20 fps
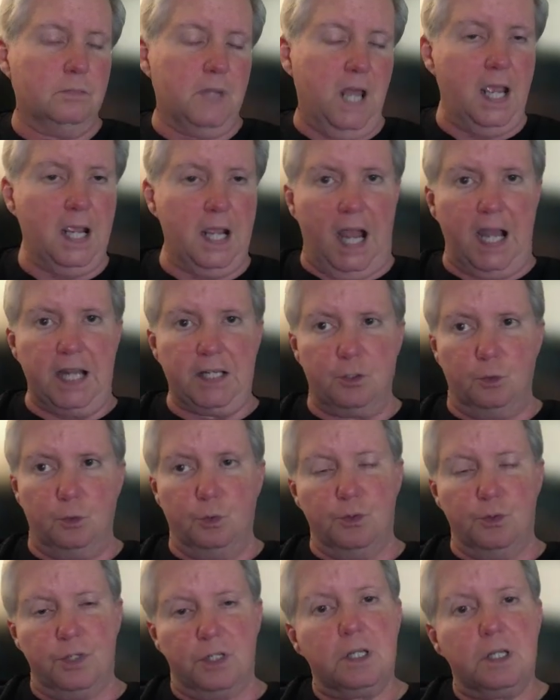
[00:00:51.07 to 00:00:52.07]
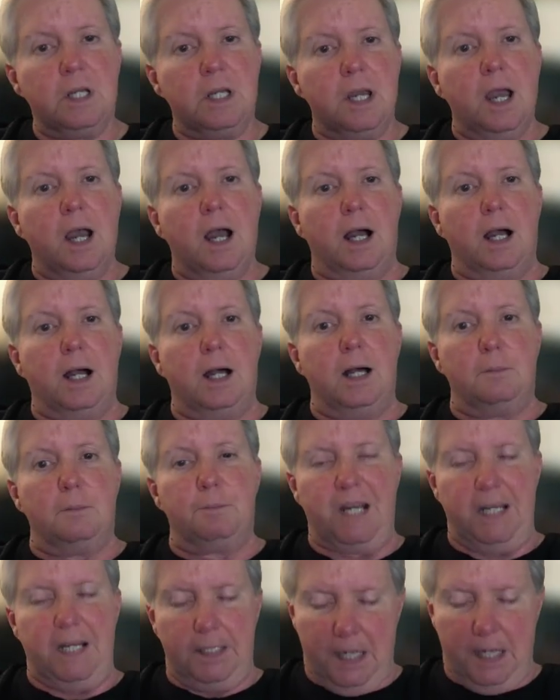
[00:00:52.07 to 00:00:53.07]
AI tools,
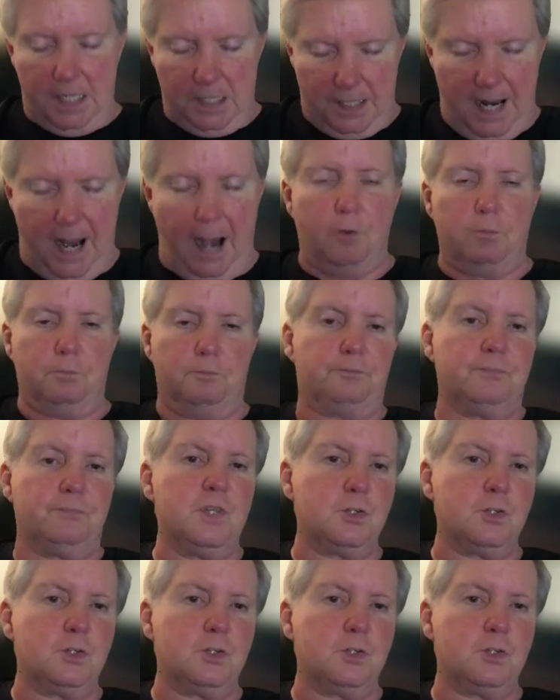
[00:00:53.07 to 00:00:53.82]
but it does now.